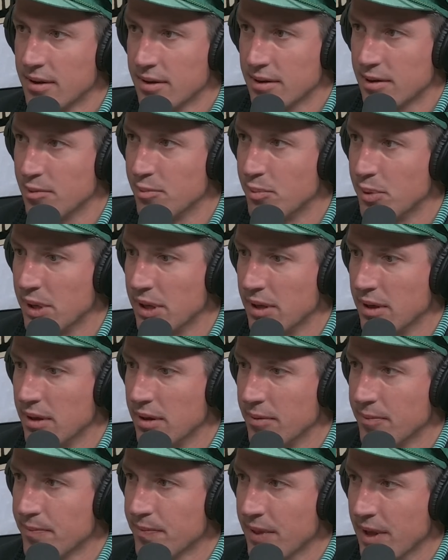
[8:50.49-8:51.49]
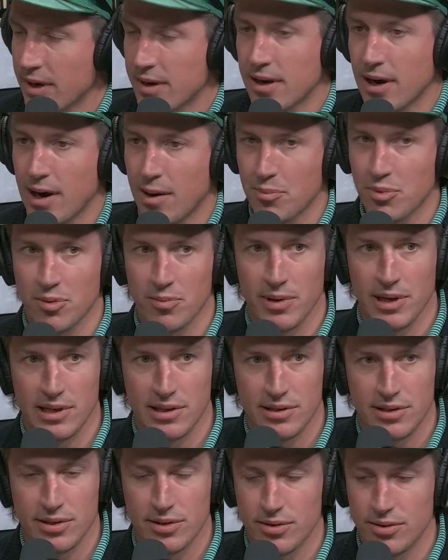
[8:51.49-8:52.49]
can be a
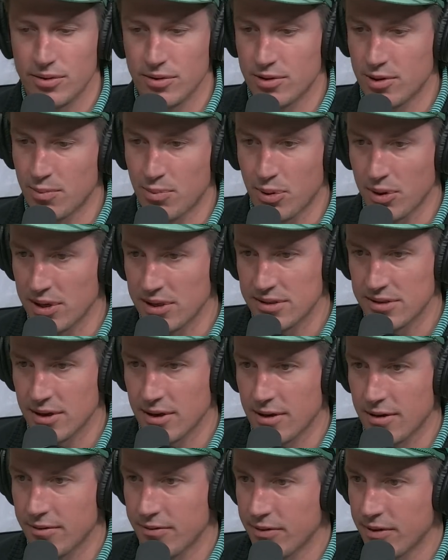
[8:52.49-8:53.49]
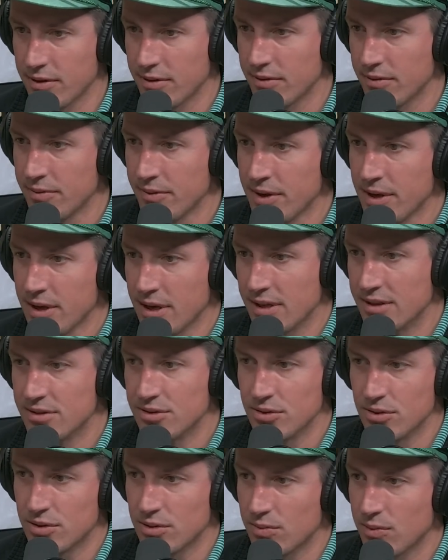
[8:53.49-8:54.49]
complement to Kaprizov and
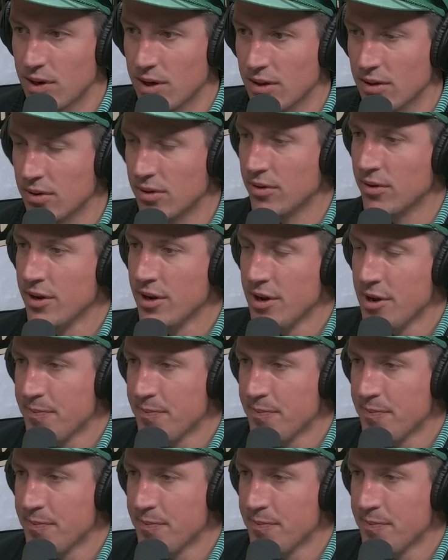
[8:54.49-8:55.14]
Zuccarello.